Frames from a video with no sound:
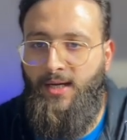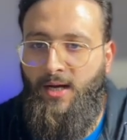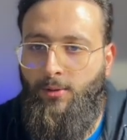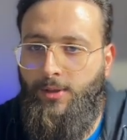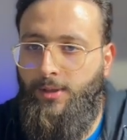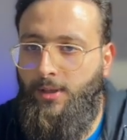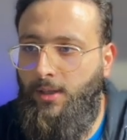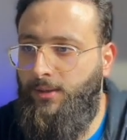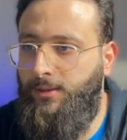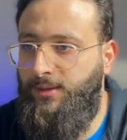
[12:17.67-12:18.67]
our
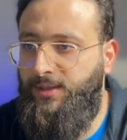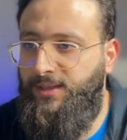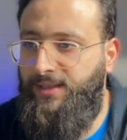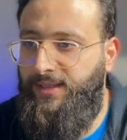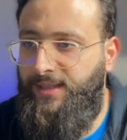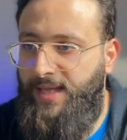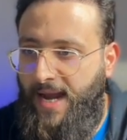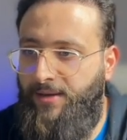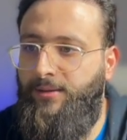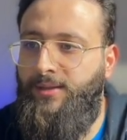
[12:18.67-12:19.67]

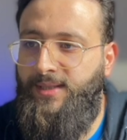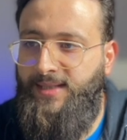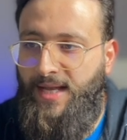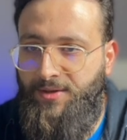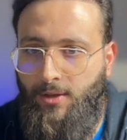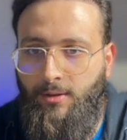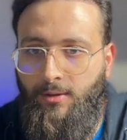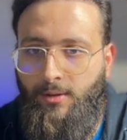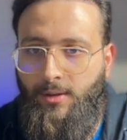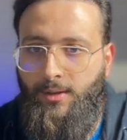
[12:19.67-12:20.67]
tenant setter,
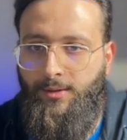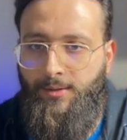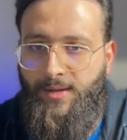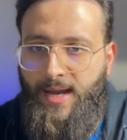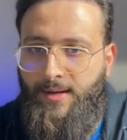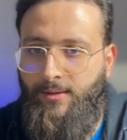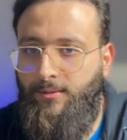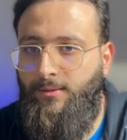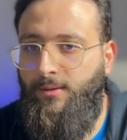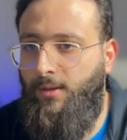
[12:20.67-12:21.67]
tenant.